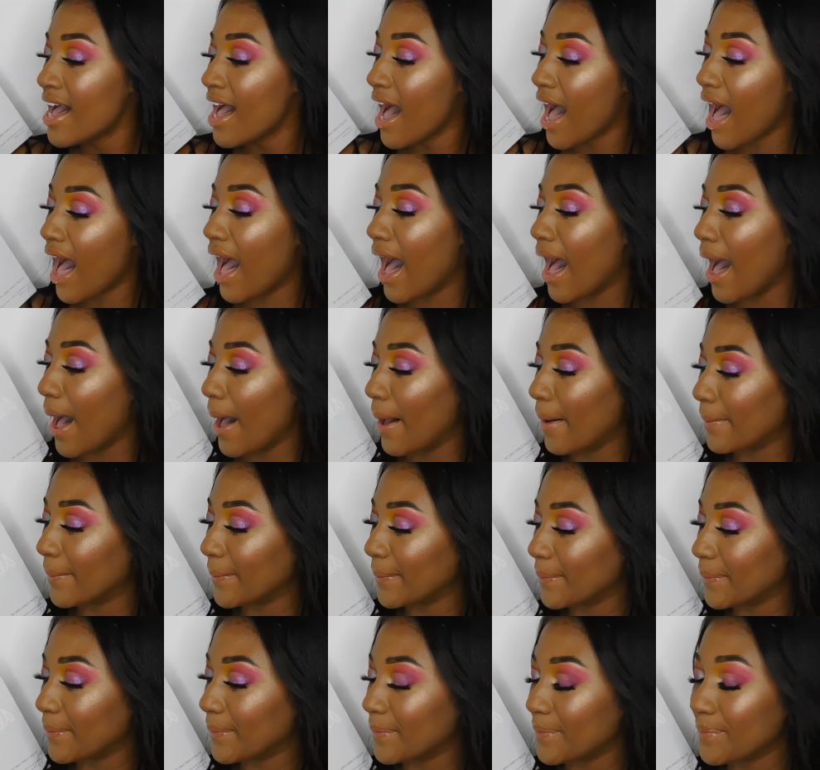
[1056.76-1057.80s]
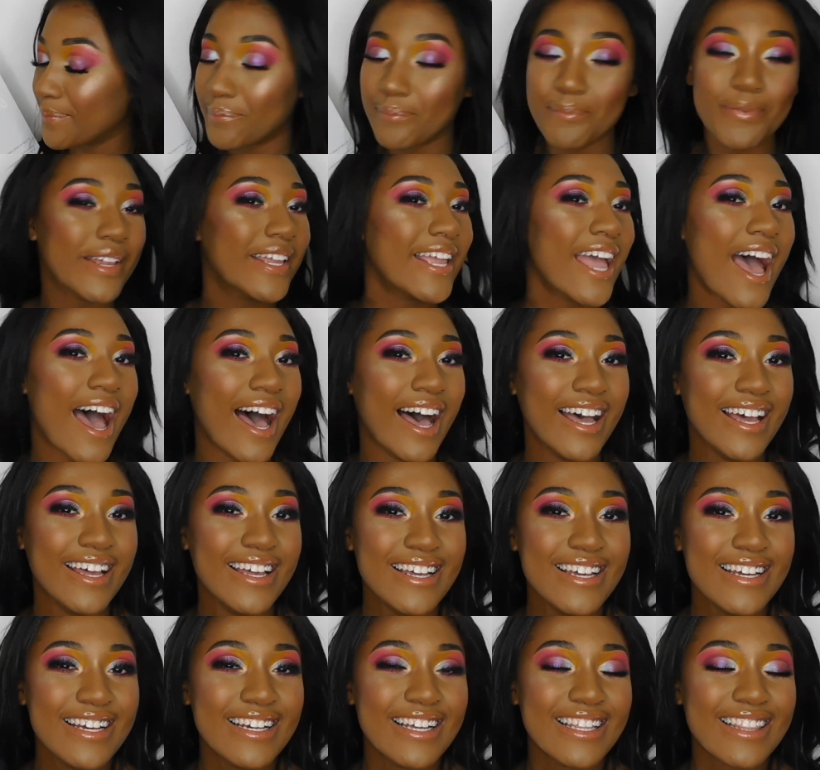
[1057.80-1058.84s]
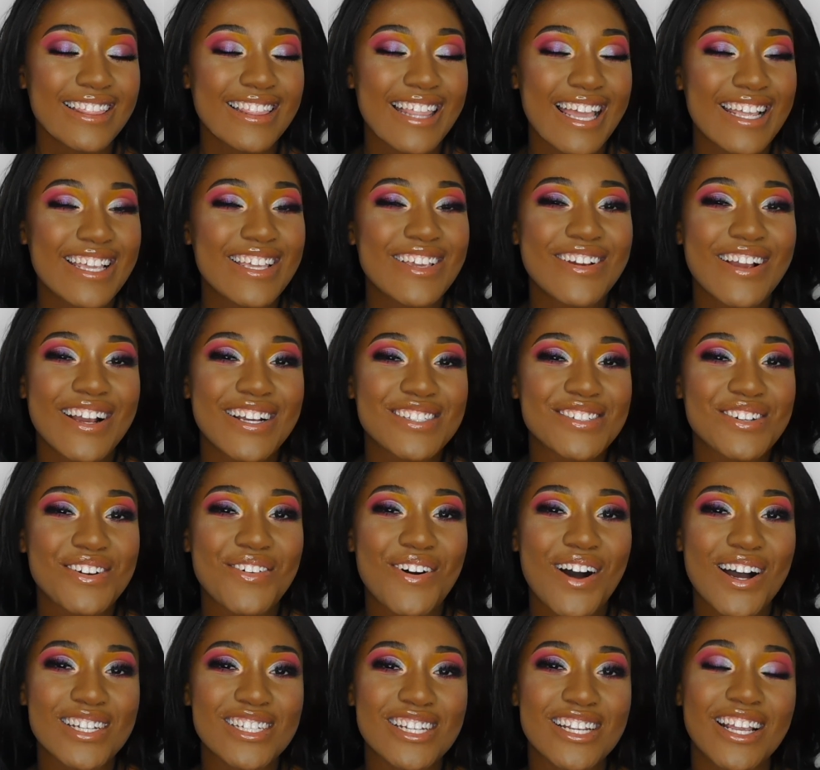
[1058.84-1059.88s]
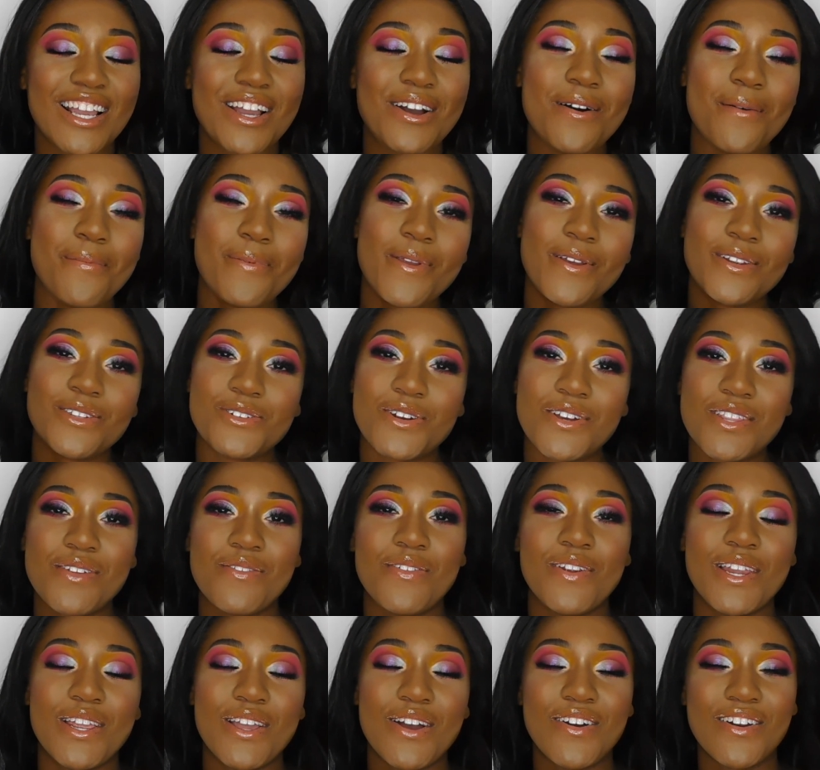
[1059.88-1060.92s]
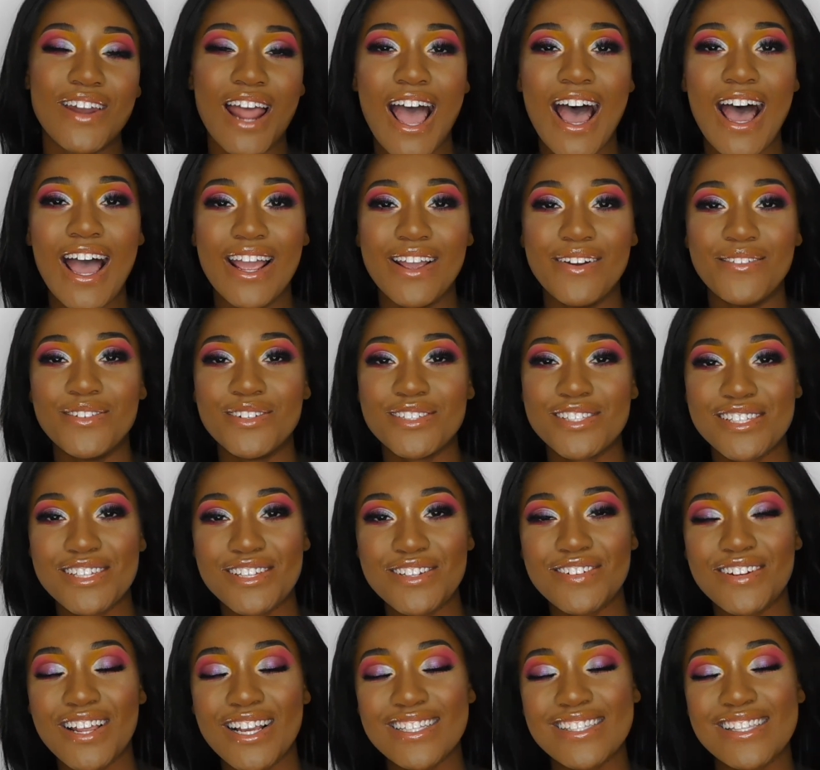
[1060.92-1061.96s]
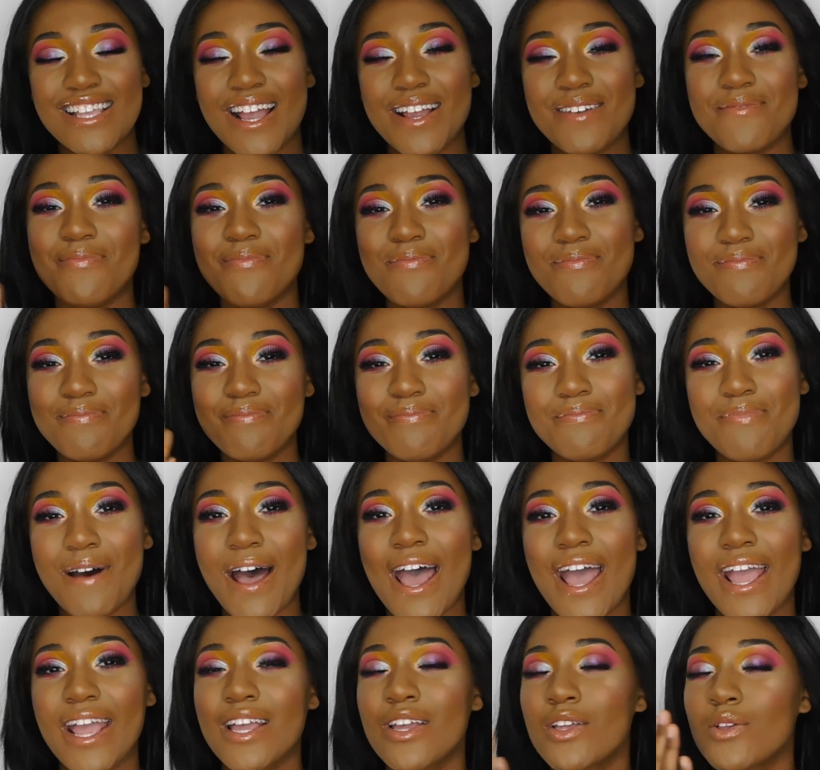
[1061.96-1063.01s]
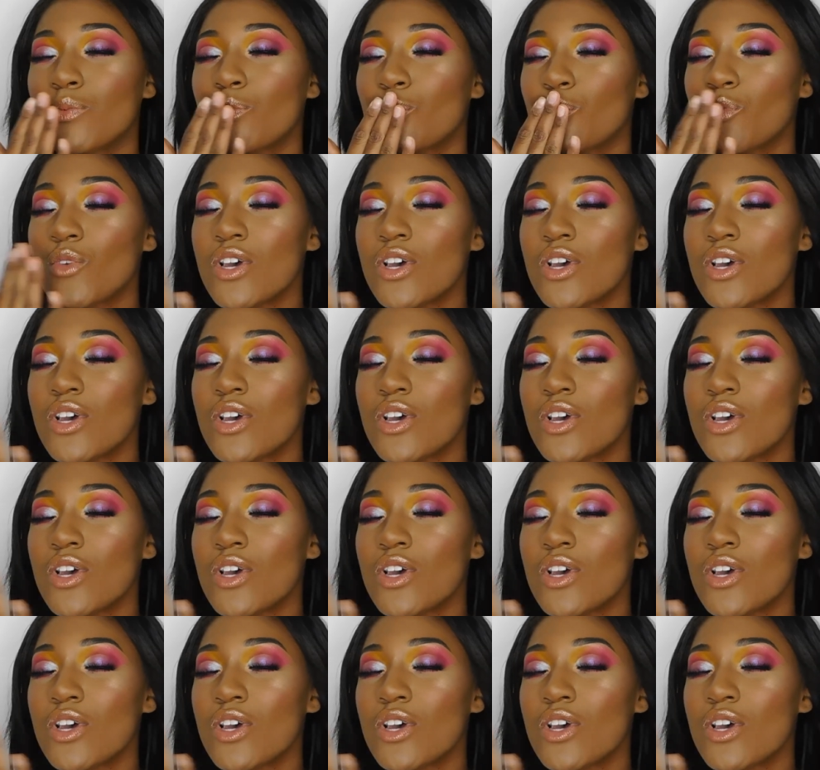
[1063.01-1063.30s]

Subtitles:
But yeah, thank you guys for watching. I hope you enjoyed the video, and I will see you next time. Bye!